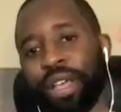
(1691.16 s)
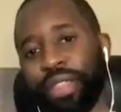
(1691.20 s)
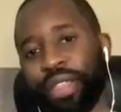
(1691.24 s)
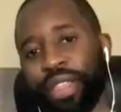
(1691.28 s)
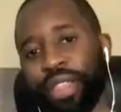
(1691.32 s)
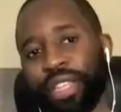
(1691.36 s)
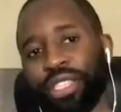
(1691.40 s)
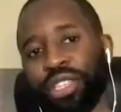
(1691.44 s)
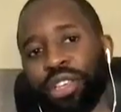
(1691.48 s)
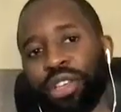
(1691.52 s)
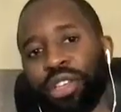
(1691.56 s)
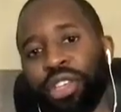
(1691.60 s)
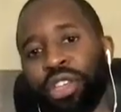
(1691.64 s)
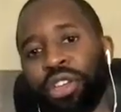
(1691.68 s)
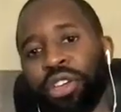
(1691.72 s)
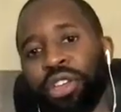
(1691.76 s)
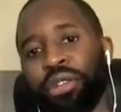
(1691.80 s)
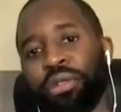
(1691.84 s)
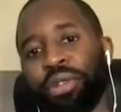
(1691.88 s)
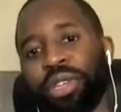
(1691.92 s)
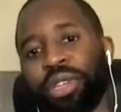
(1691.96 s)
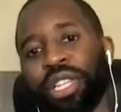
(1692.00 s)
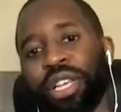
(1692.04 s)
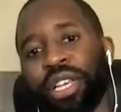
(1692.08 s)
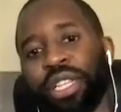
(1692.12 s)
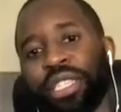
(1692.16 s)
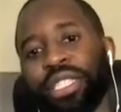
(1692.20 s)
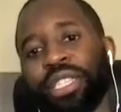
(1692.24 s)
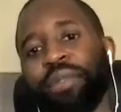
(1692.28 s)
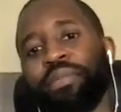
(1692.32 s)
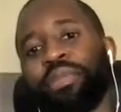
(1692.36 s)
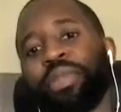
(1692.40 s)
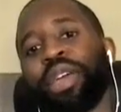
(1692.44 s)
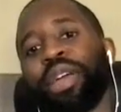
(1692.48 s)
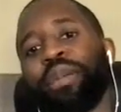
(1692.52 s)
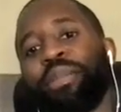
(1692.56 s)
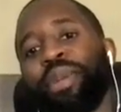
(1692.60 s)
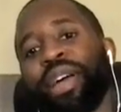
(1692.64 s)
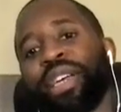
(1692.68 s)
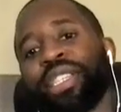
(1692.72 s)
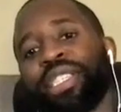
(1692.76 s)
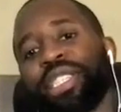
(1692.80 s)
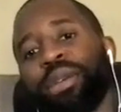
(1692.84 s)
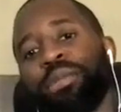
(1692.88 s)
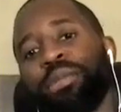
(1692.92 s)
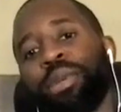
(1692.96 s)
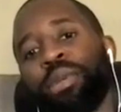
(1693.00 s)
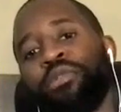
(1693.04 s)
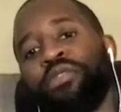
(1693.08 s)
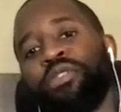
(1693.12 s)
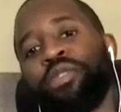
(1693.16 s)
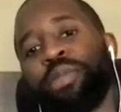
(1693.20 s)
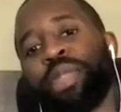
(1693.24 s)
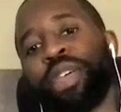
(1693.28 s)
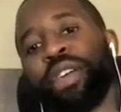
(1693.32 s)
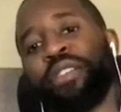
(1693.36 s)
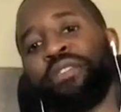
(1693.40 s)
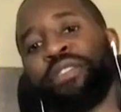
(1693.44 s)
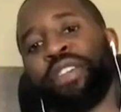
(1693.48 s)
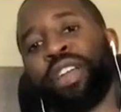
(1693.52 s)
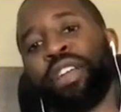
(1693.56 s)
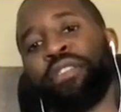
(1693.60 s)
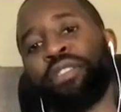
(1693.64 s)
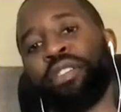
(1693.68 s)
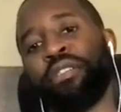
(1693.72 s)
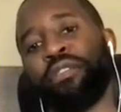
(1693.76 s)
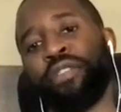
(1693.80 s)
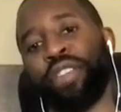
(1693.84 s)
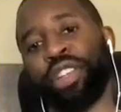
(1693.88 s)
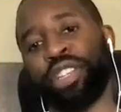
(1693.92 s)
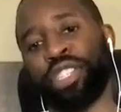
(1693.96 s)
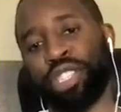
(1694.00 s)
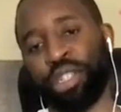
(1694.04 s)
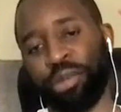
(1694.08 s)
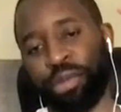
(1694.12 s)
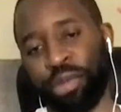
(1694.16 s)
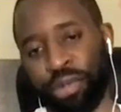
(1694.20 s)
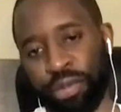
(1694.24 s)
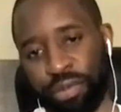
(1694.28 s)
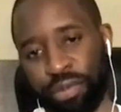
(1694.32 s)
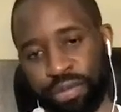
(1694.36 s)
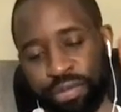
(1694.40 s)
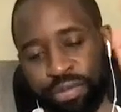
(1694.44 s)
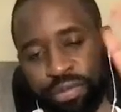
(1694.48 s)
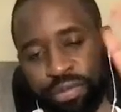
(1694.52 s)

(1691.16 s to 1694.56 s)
There's, you can always learn something about someone from their favorite vegetable.